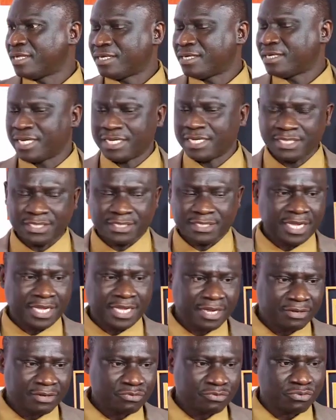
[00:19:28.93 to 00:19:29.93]
that is
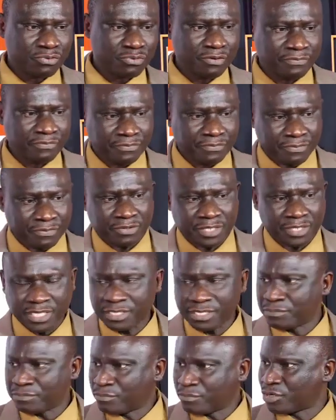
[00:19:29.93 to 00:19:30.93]
there to confront
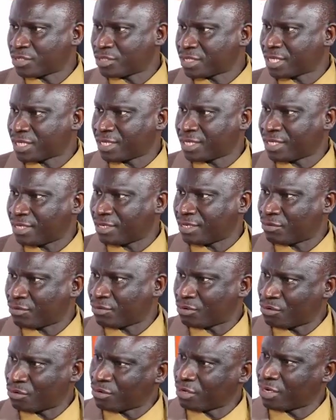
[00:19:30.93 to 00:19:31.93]
this monster, the
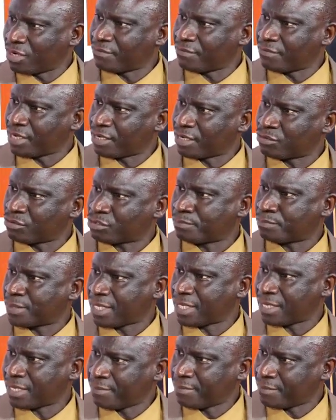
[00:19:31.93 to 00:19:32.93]
coronavirus
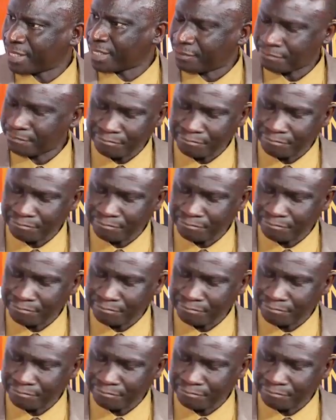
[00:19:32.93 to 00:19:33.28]
pandemic,